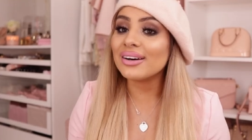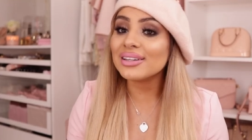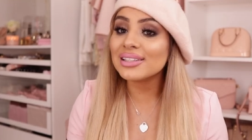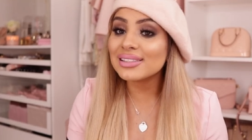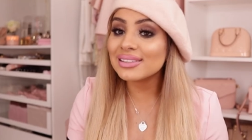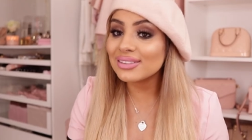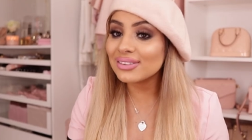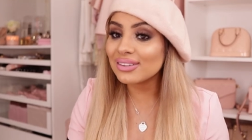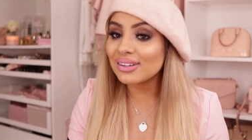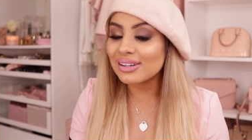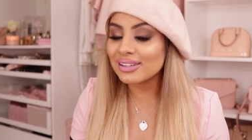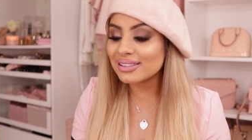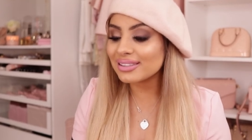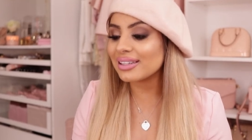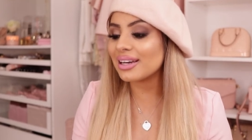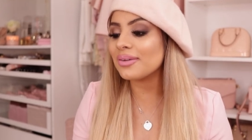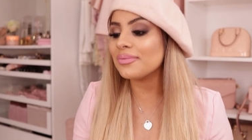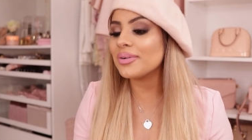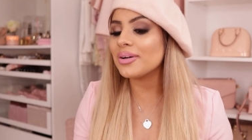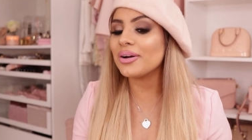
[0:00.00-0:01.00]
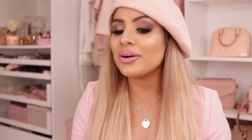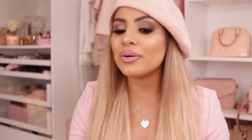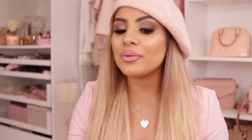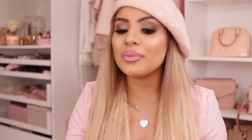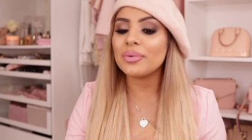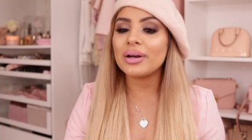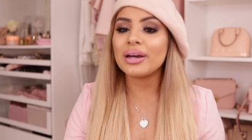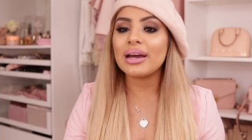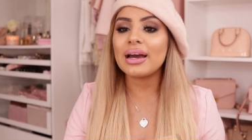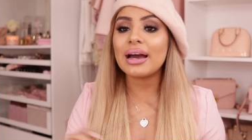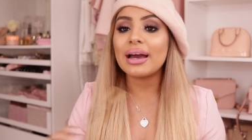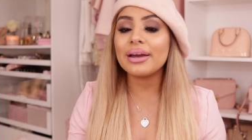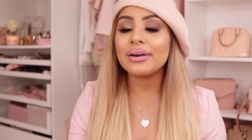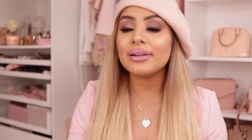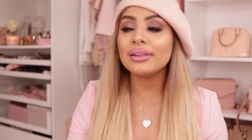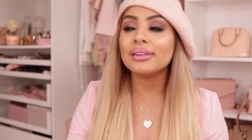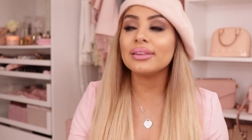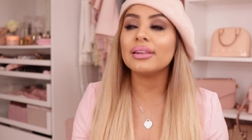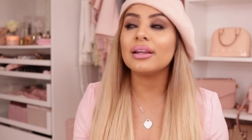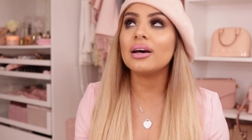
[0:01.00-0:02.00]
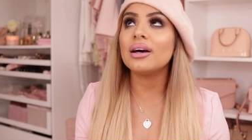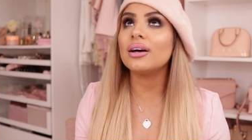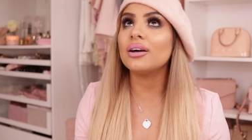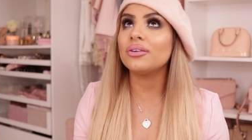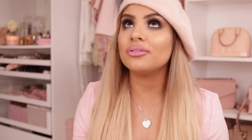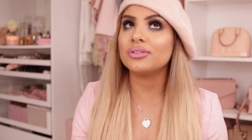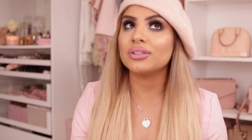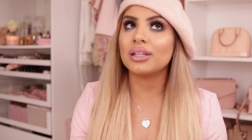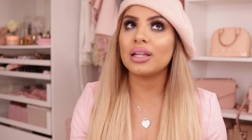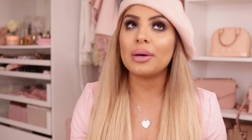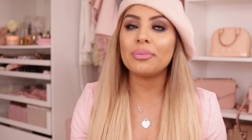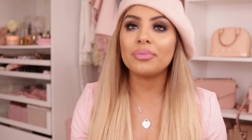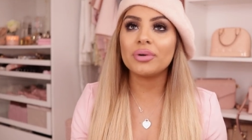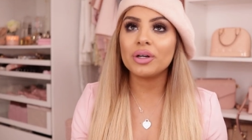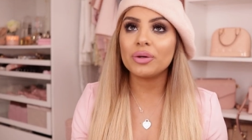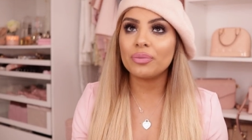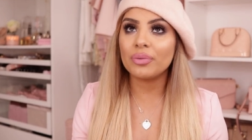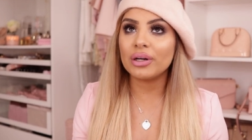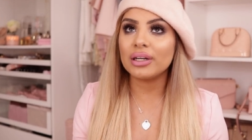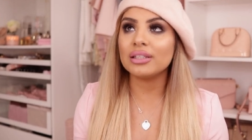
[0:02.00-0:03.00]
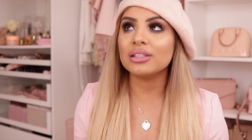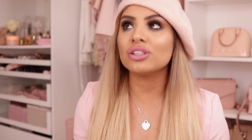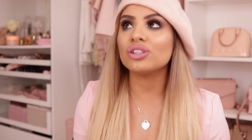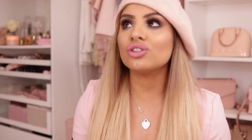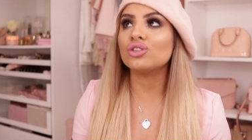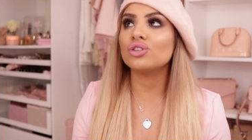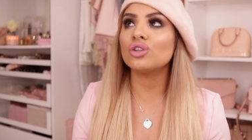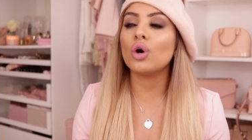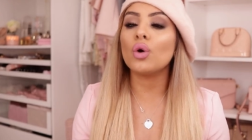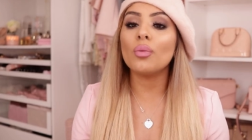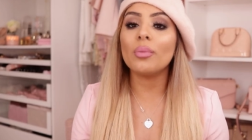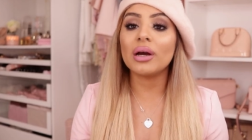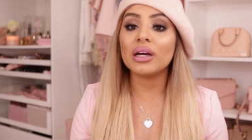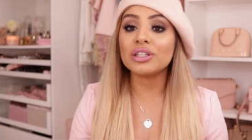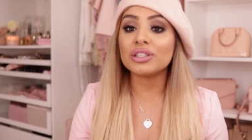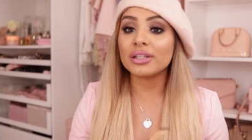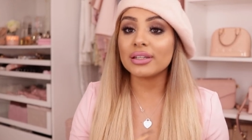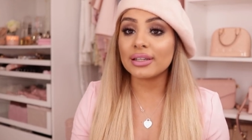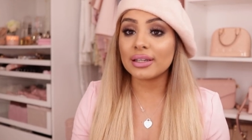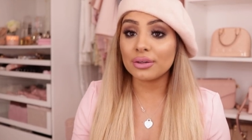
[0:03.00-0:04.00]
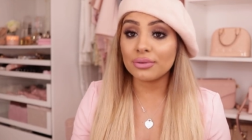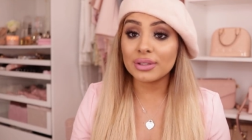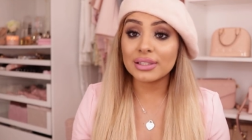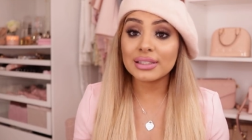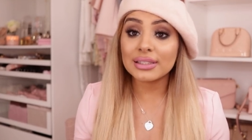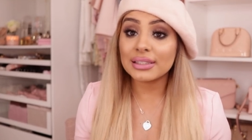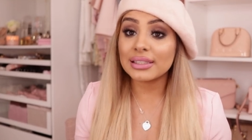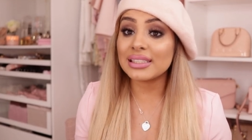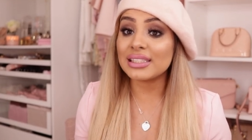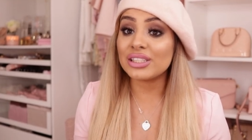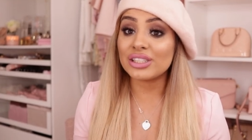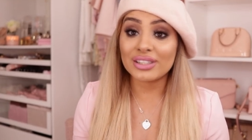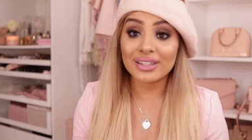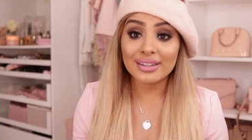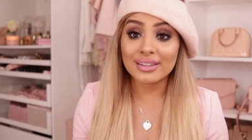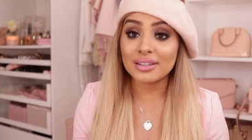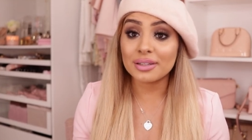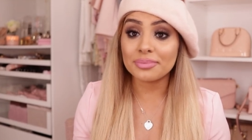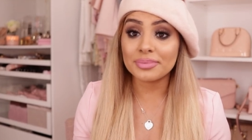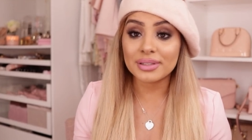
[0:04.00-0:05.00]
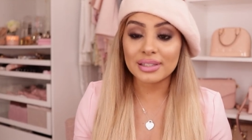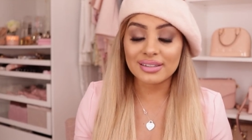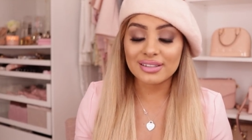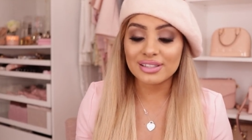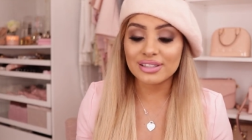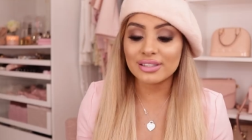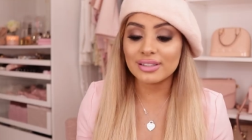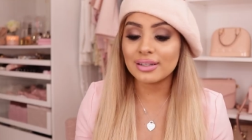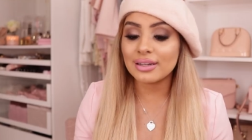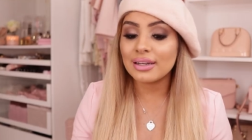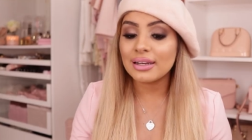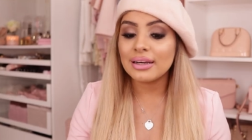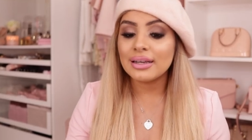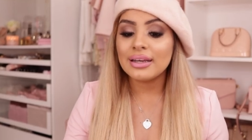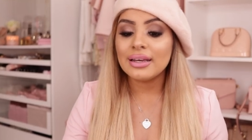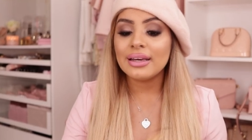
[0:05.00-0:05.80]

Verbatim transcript: That was a long time ago, but I loved leopard print so much. Like it was legit an obsession.